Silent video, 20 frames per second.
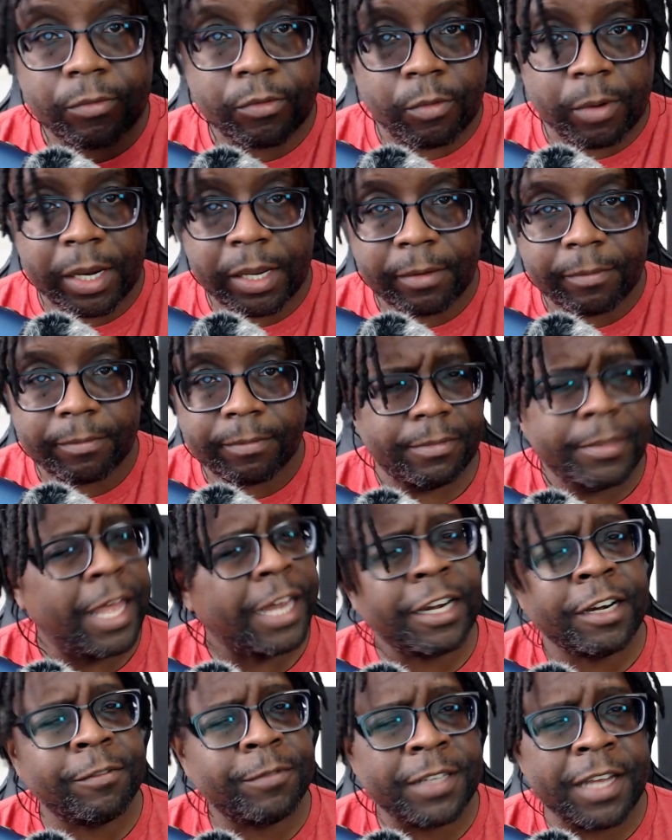three.
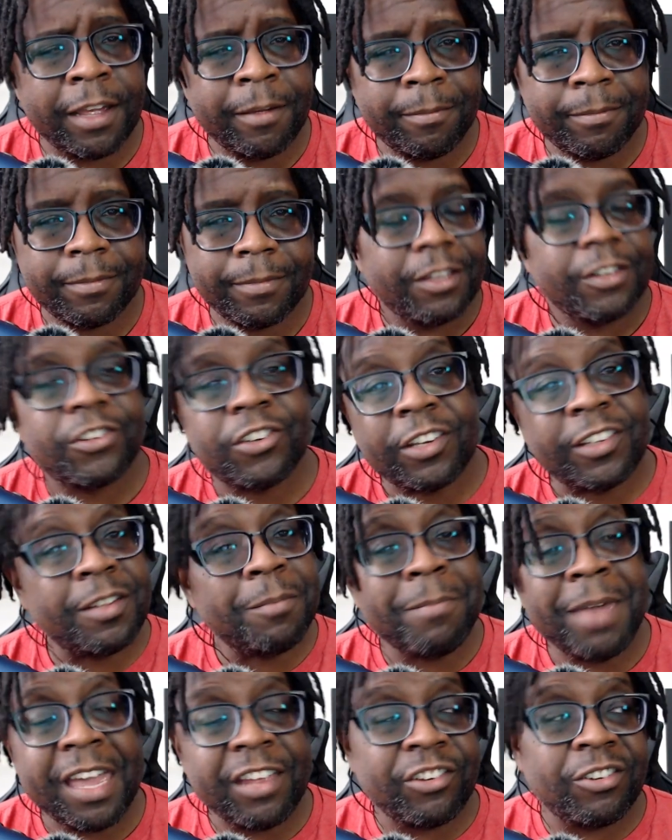Not enough time? Just
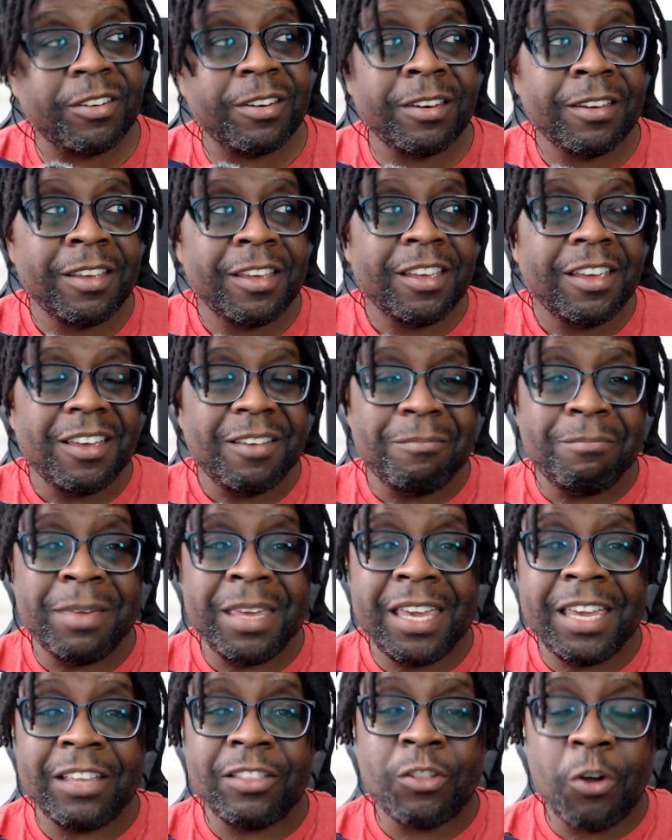imagine
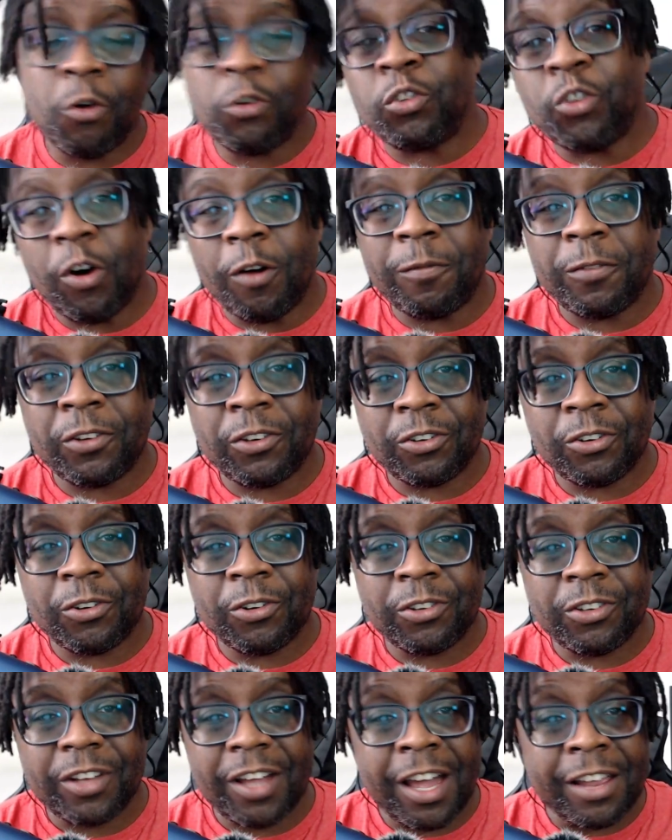being those
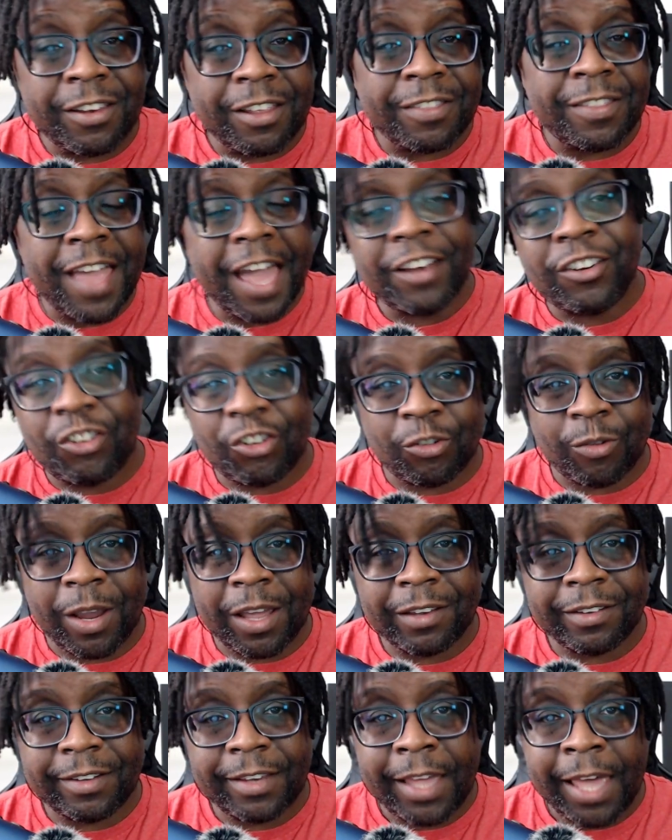officers under that
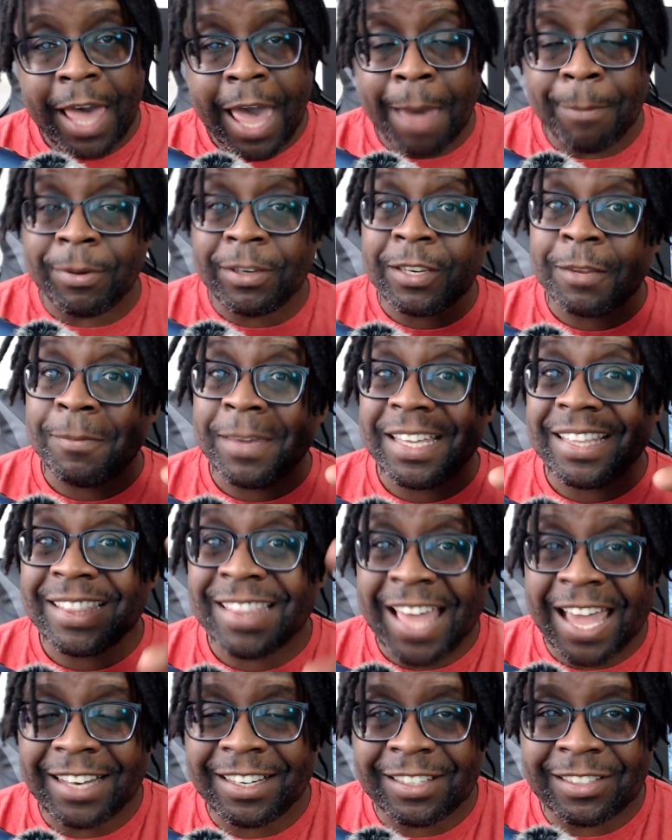stress, having to
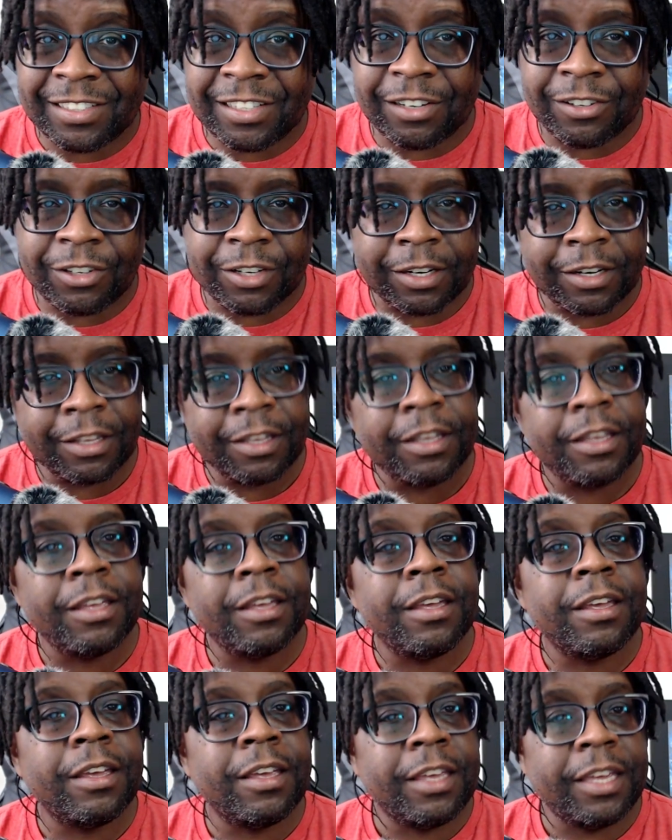make that decision
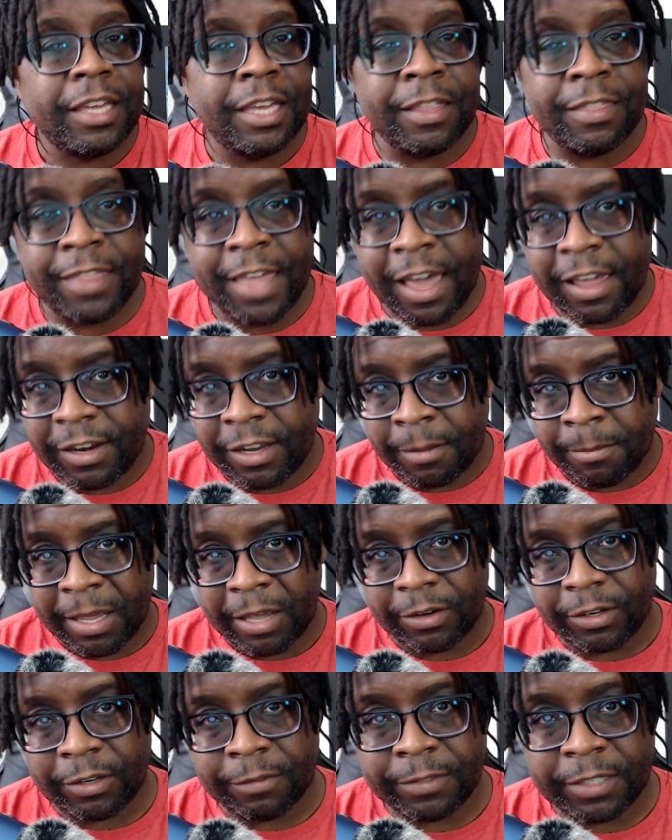in that
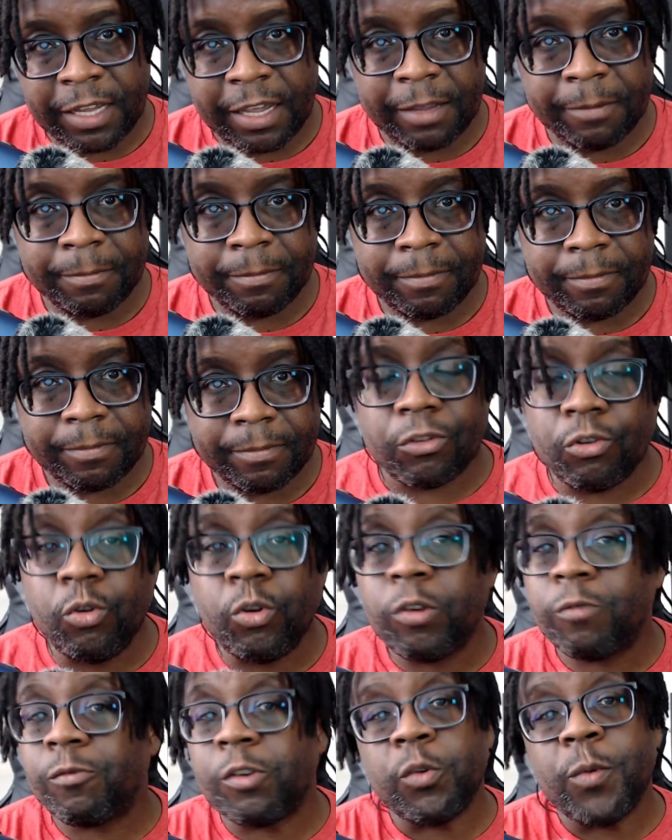amount of time.
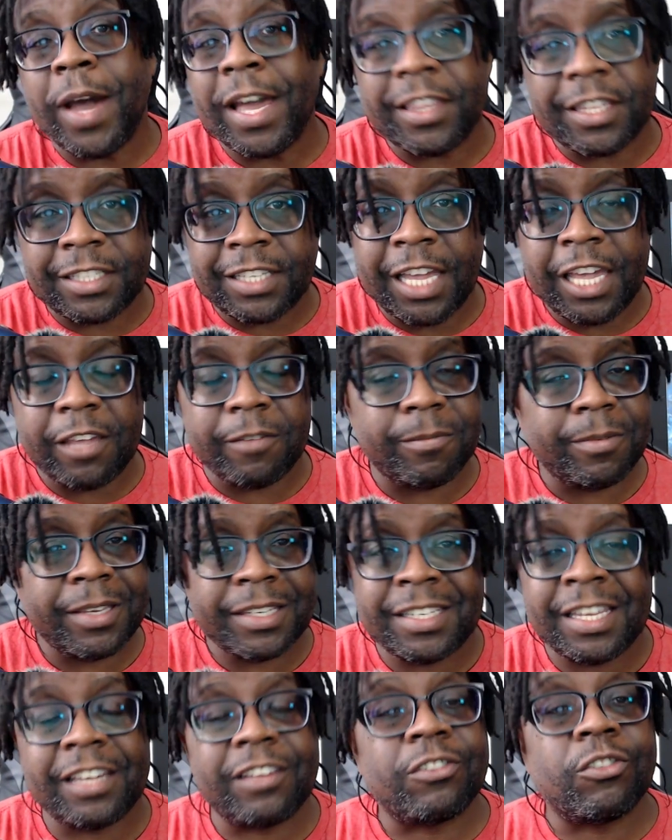You can rewind the tape
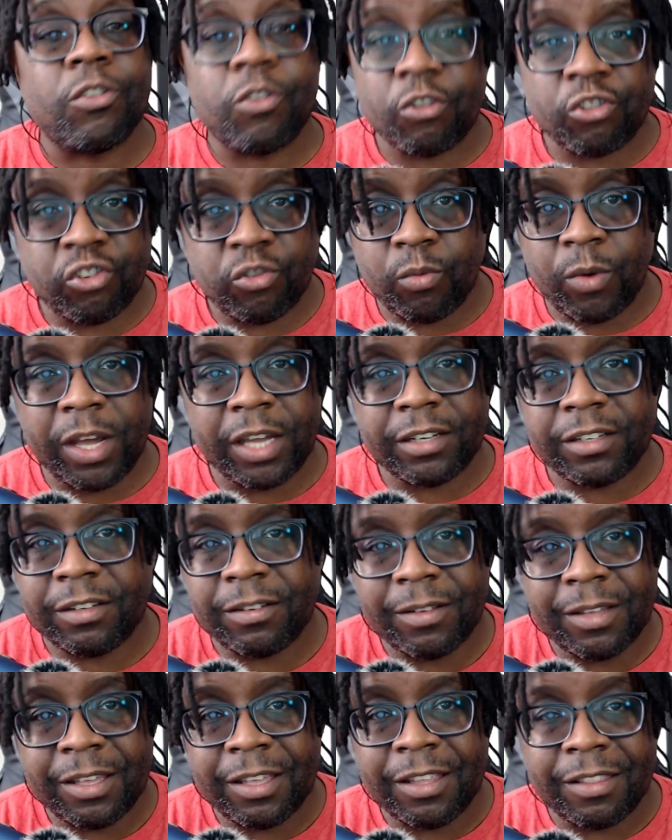and take as long as you want.